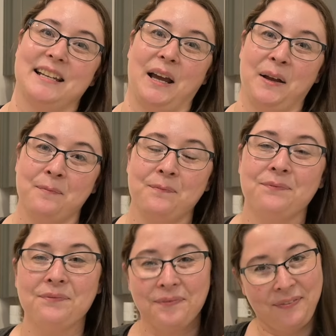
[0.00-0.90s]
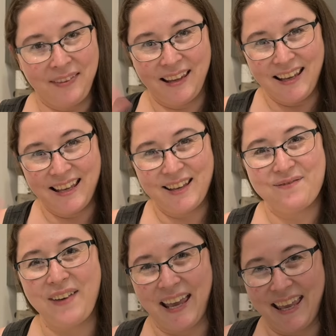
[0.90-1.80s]
time.
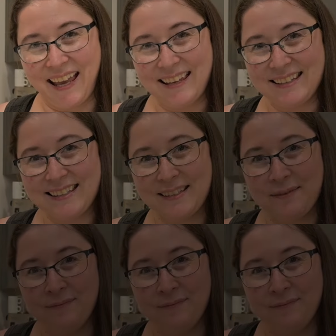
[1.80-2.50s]
Bye, guys.